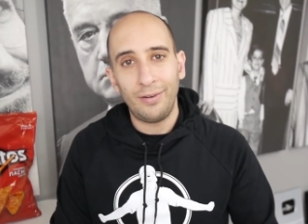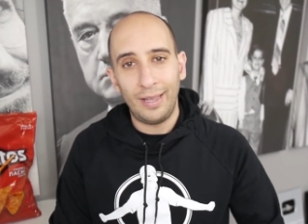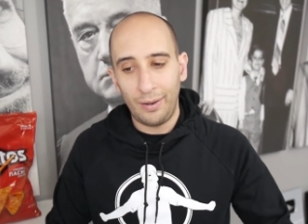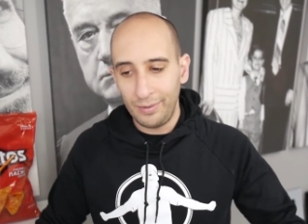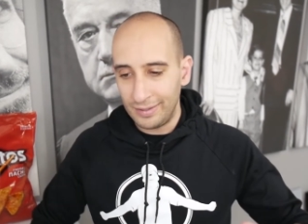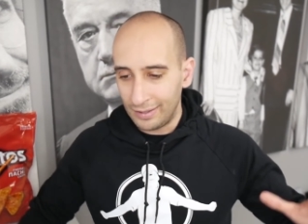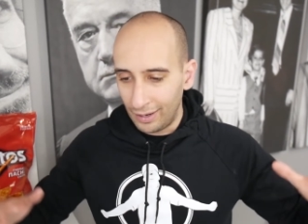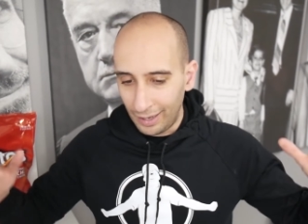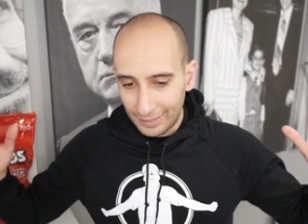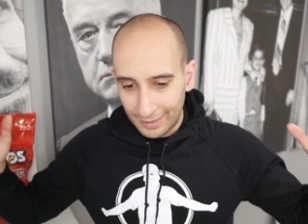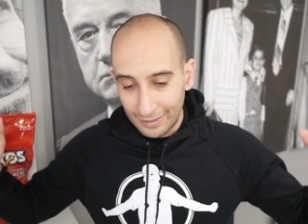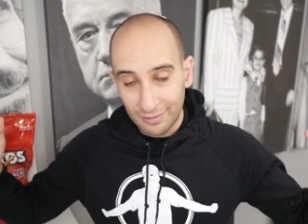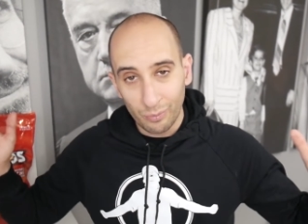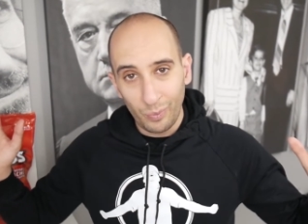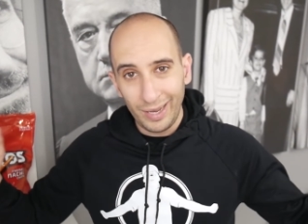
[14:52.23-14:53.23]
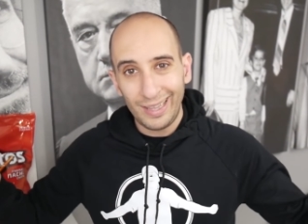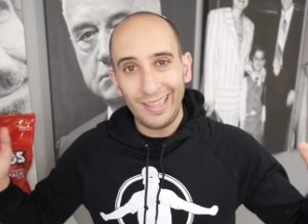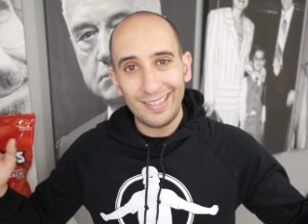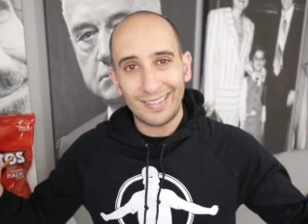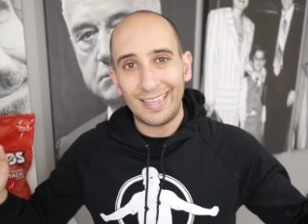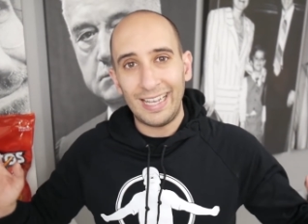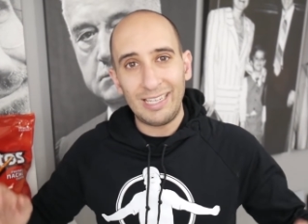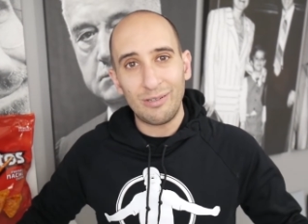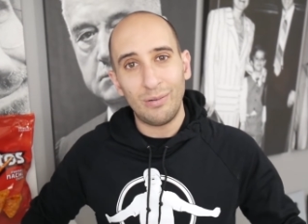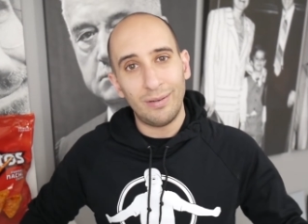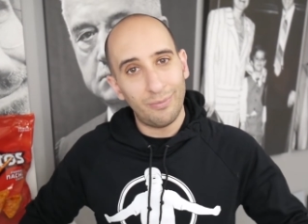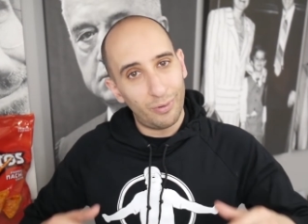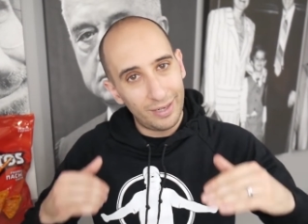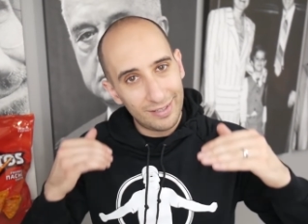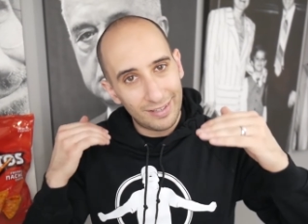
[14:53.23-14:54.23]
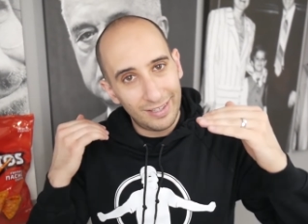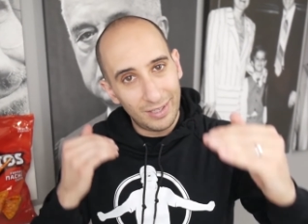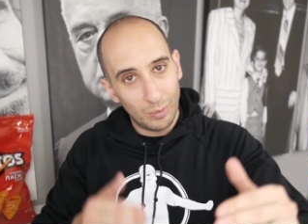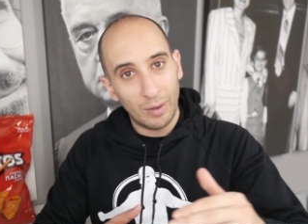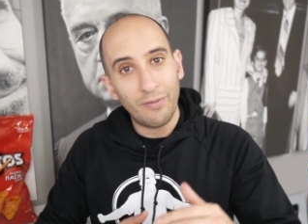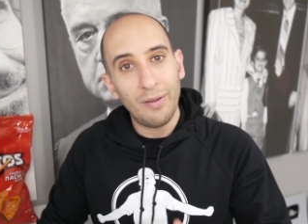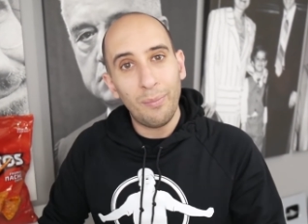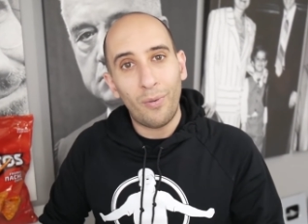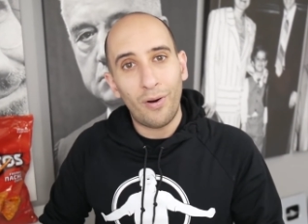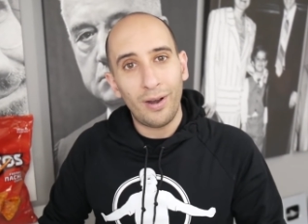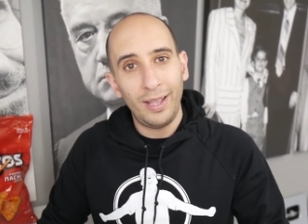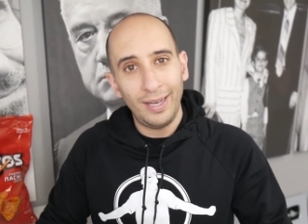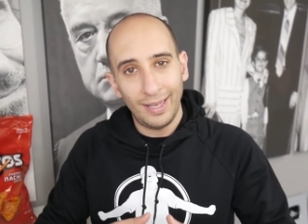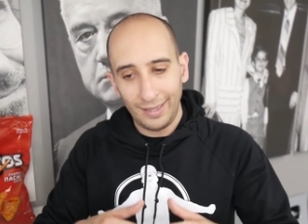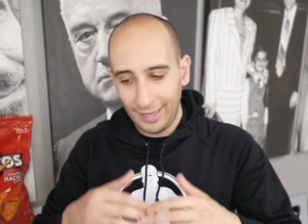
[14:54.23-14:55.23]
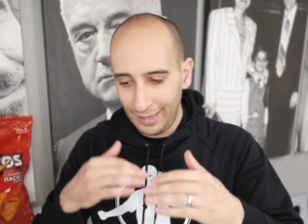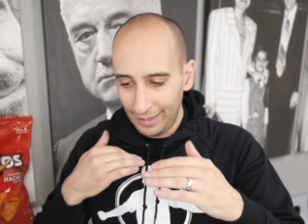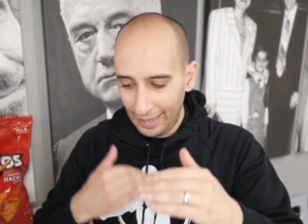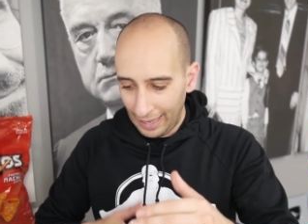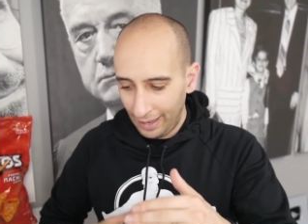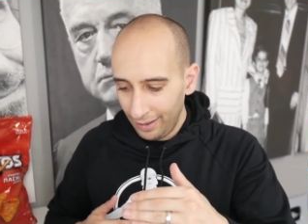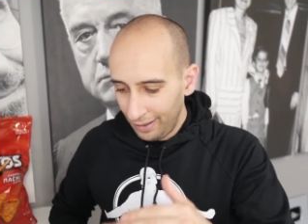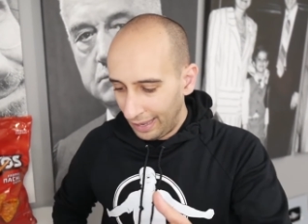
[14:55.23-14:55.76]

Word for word: Now he's got this weekly schedule of what he's going to do every morning and then